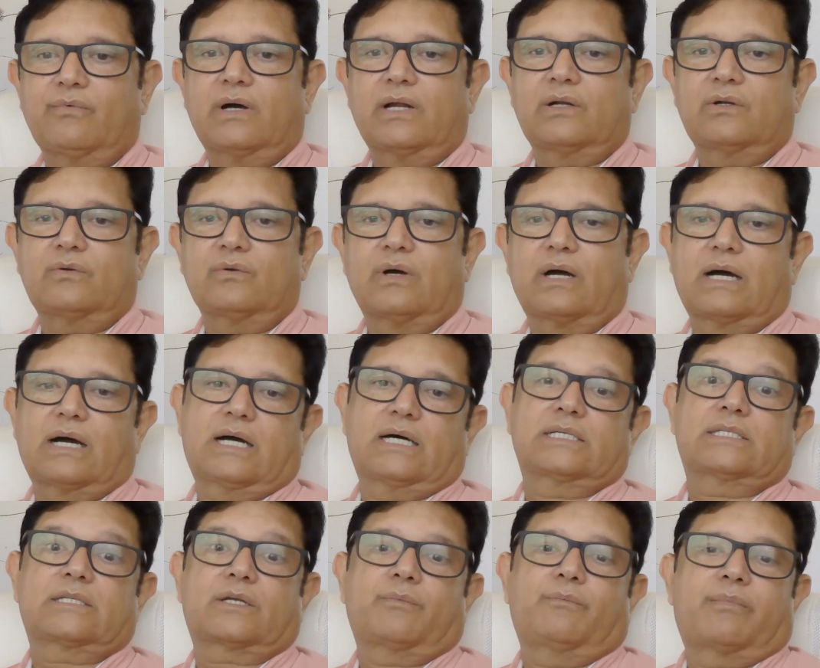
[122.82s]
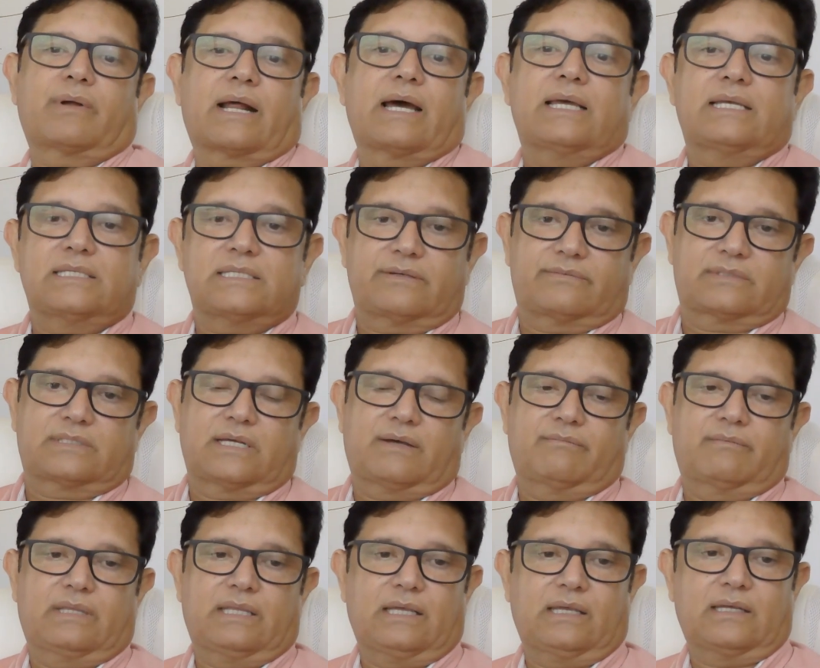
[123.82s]
want to ask price of
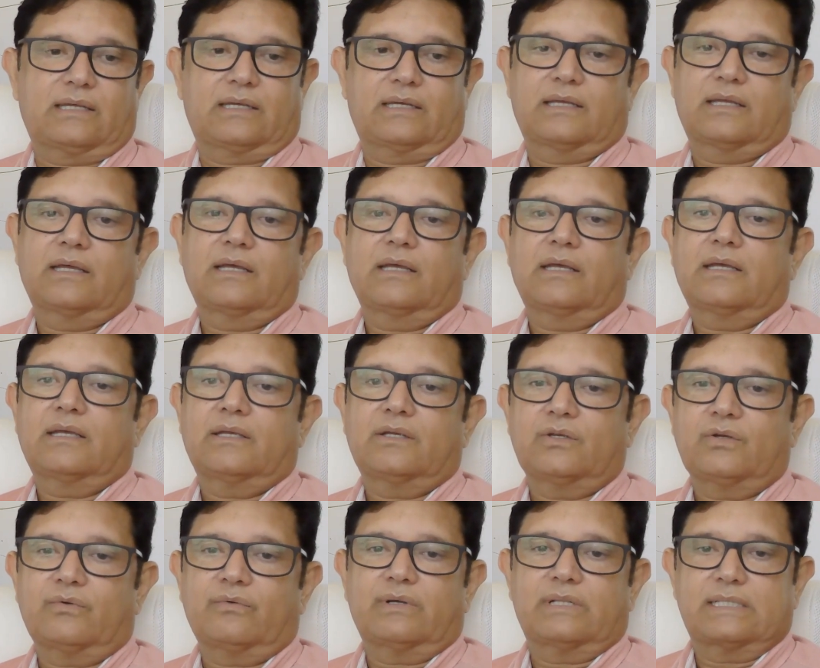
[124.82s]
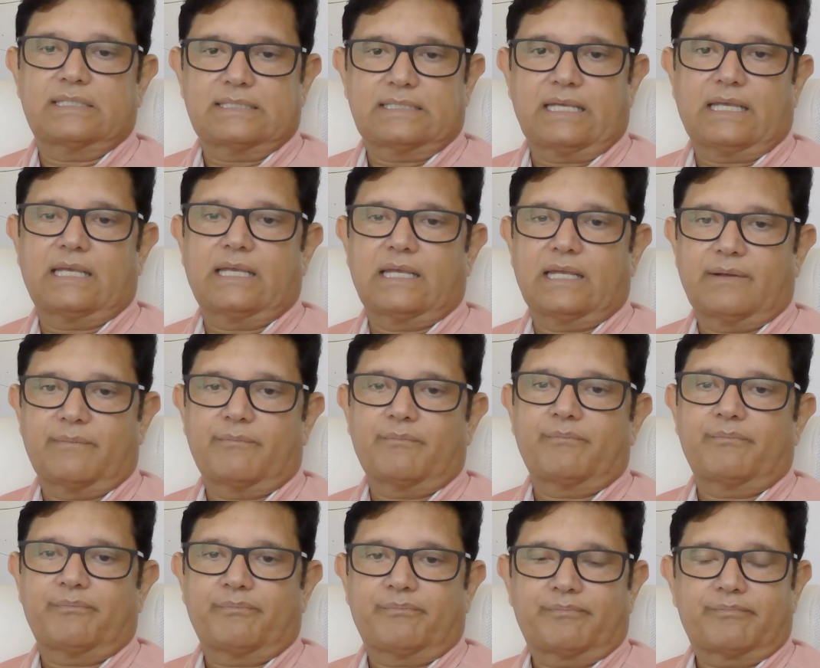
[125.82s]
something, you will say
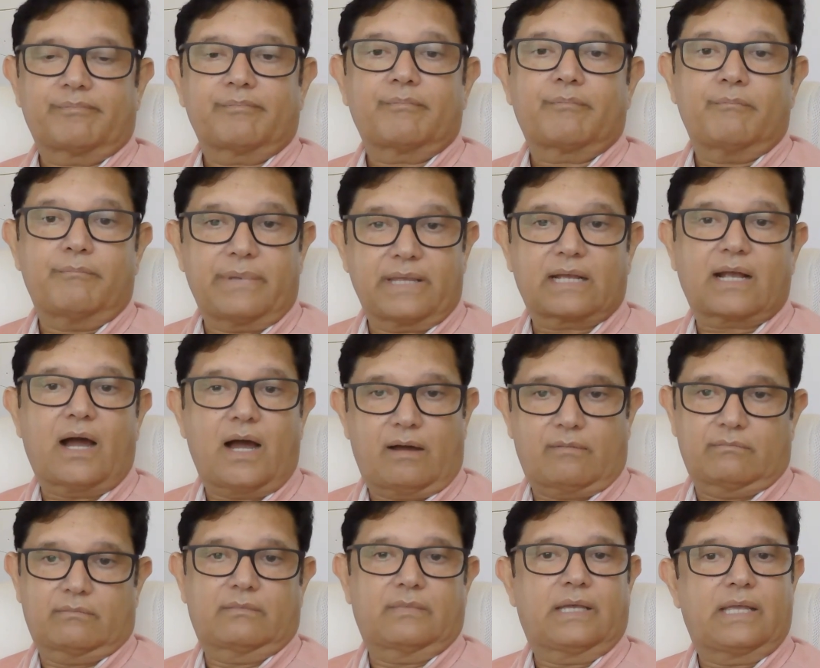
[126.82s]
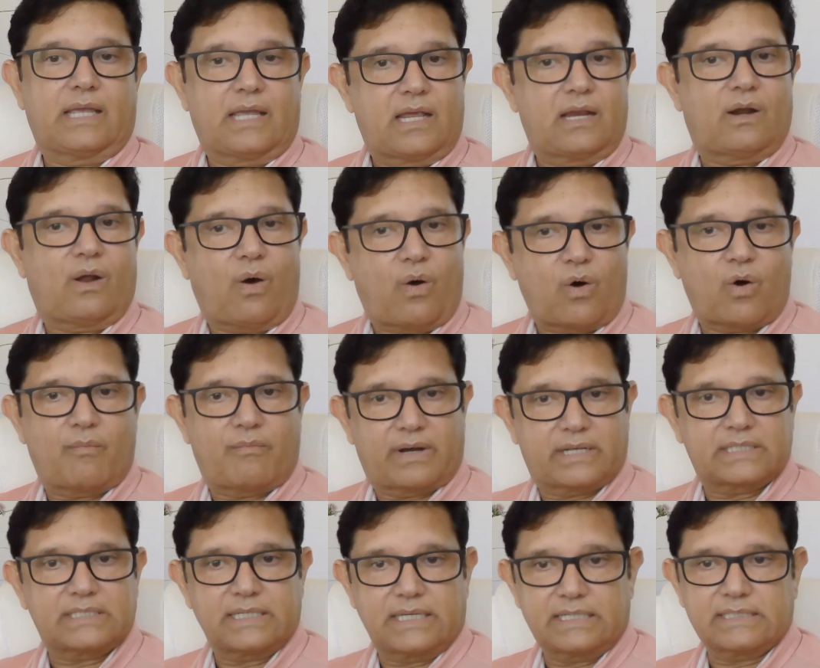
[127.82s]
become. In how
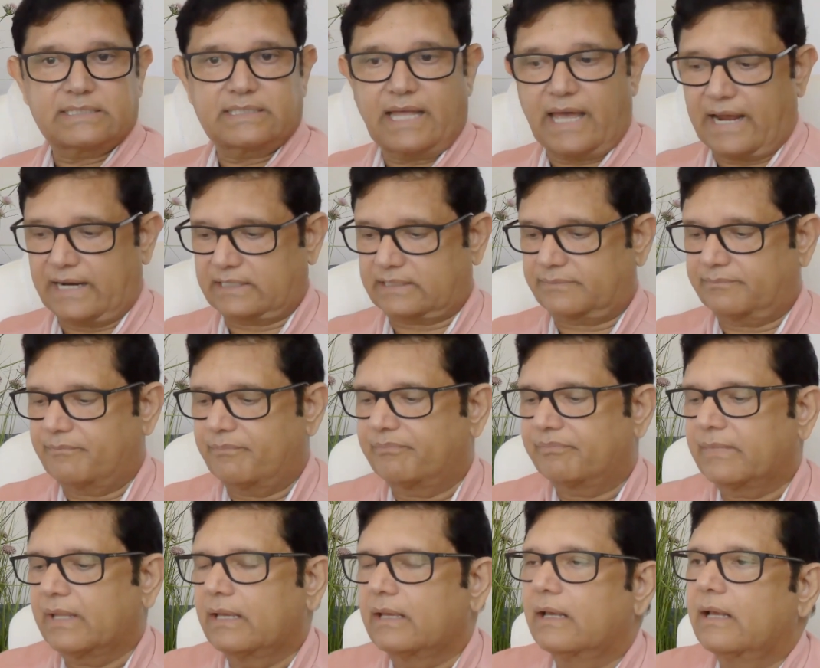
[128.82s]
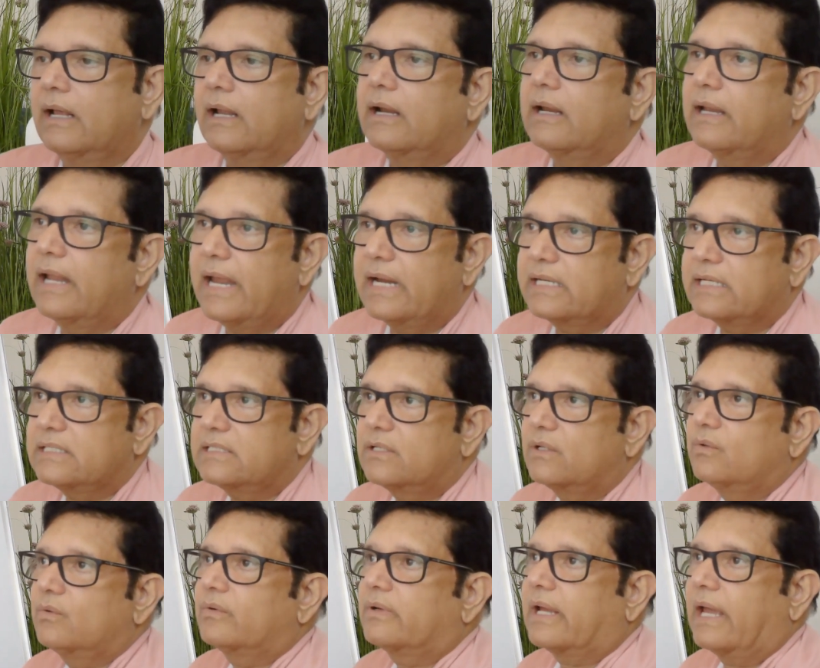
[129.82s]
much is that? Let us
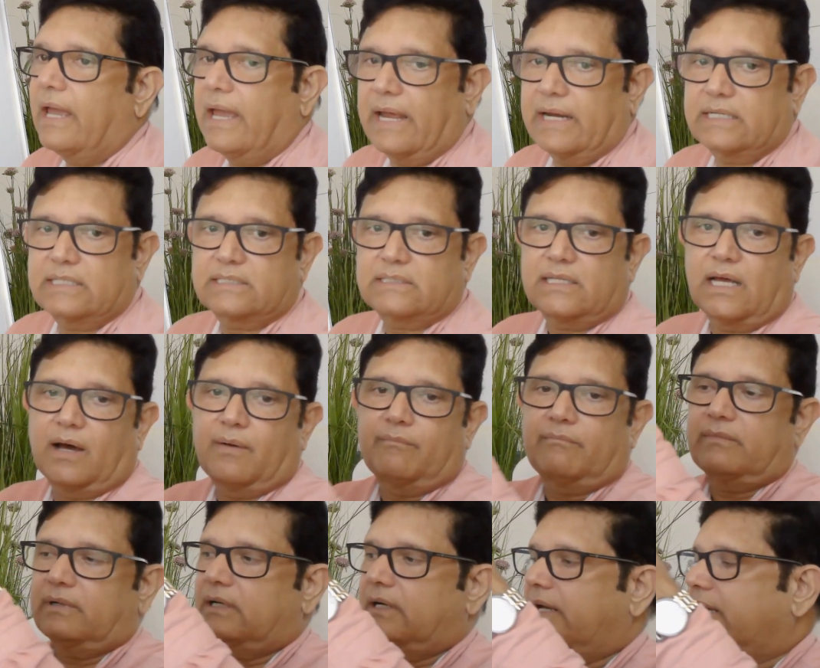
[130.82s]
look at some